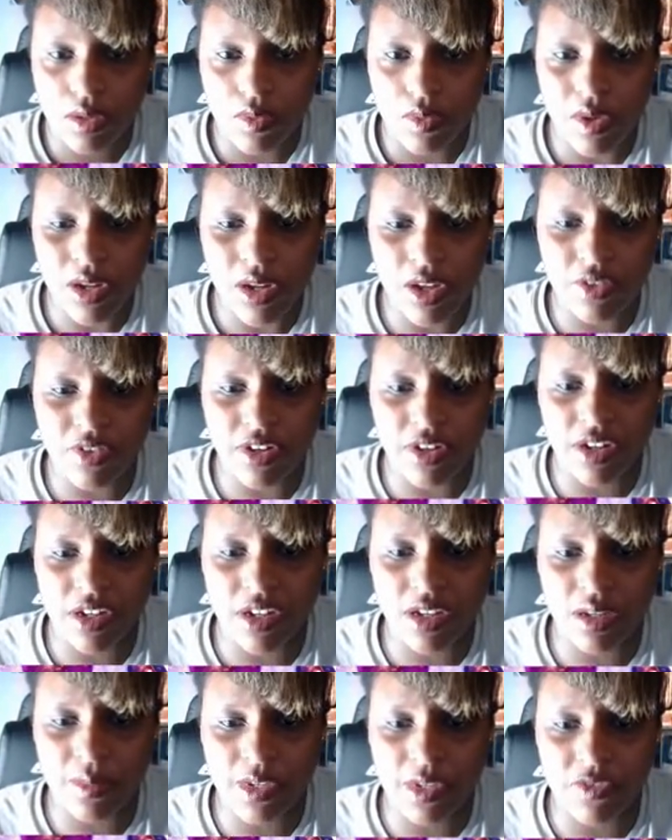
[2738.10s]
Why y'all trying to
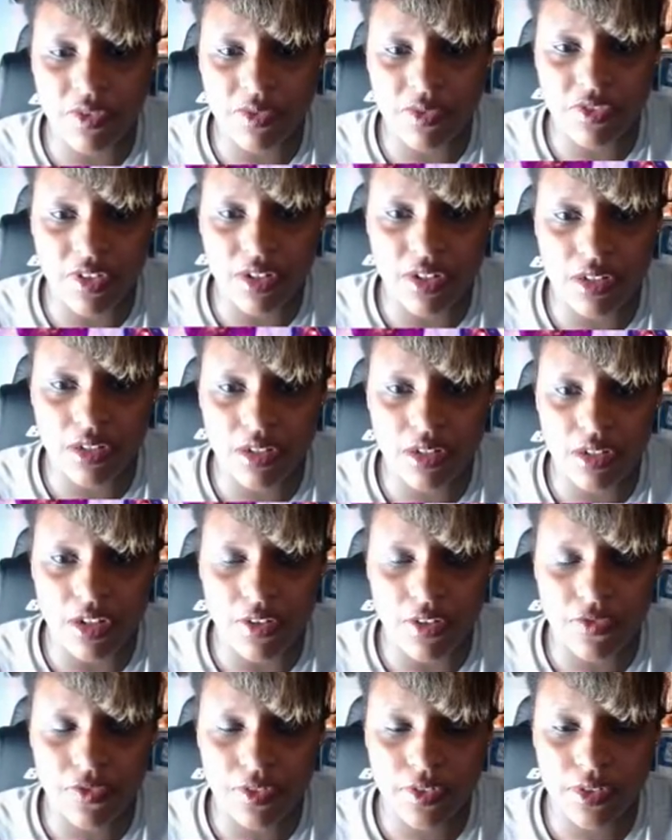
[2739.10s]
kill me if I'm trying to cook
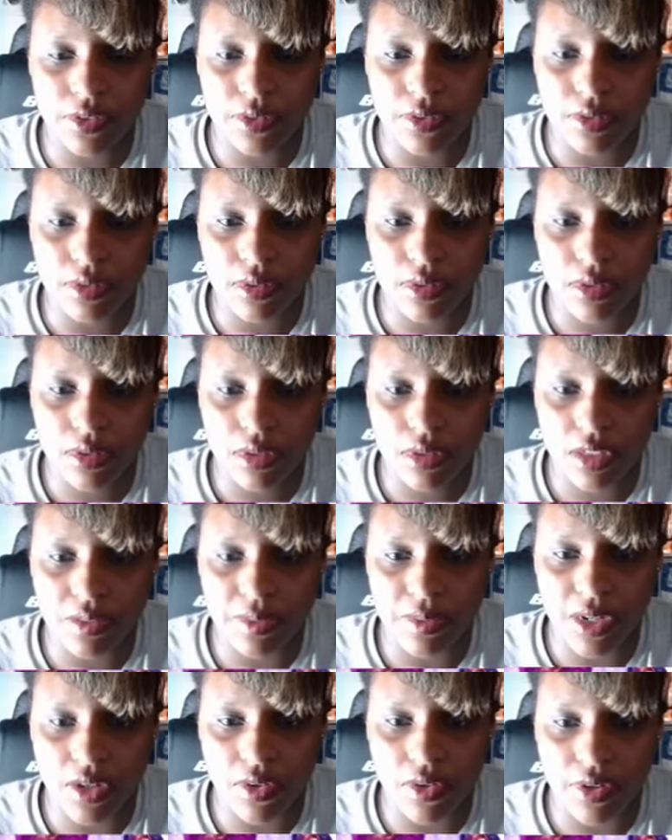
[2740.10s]
y'all food? That's
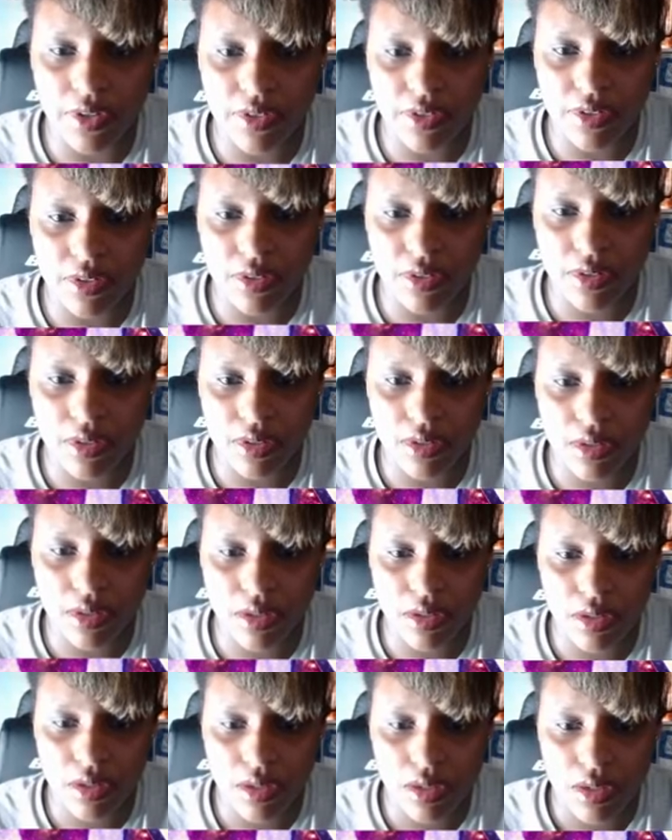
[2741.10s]
my question.
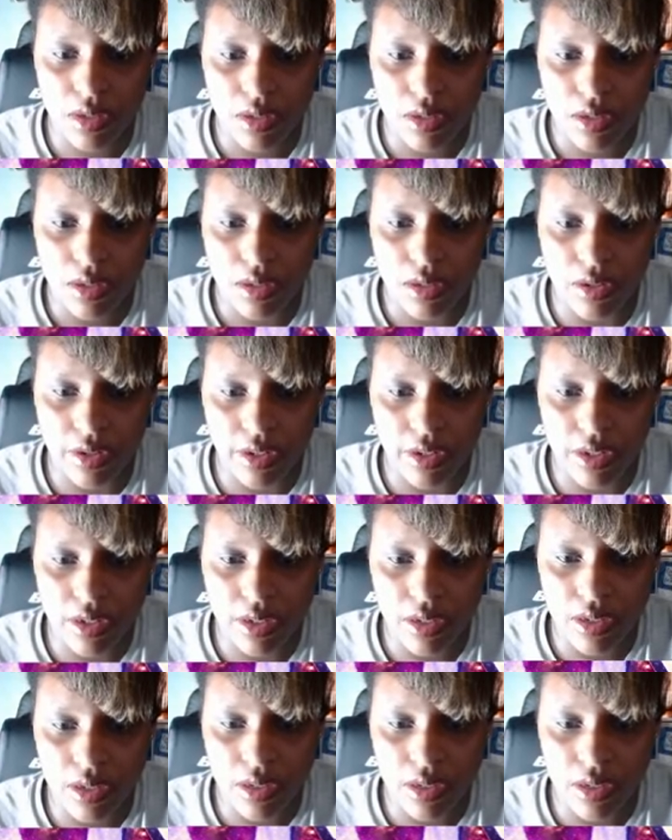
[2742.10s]
Okay.